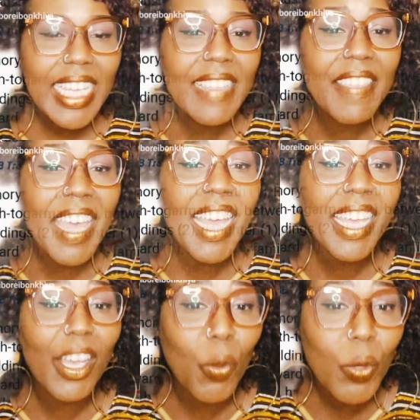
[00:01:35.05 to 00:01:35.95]
in the
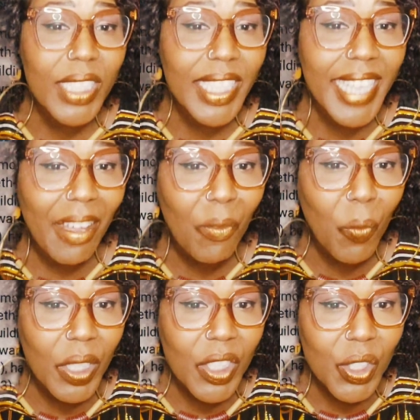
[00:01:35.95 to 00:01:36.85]
Ekegusi
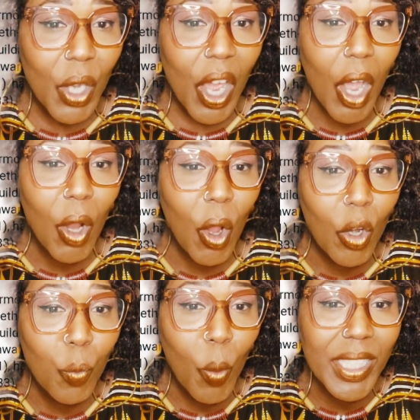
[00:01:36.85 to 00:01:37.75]
language are
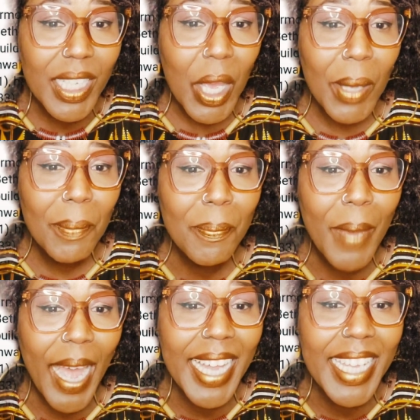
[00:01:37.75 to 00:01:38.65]
called what?
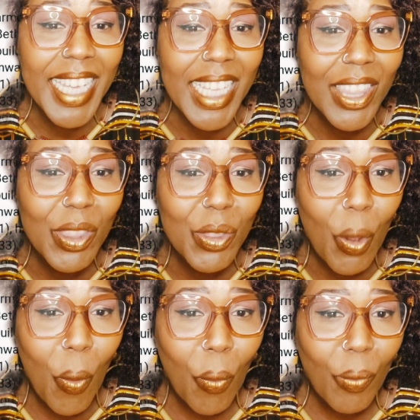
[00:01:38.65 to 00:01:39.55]

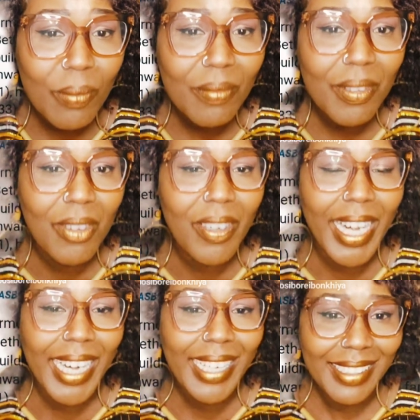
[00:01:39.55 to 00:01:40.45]
Bayito.
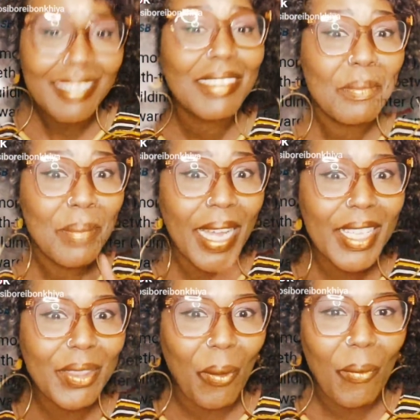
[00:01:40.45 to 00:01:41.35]
Alright?
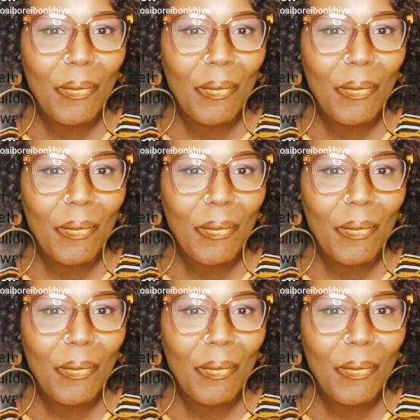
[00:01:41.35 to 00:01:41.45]
Bayito.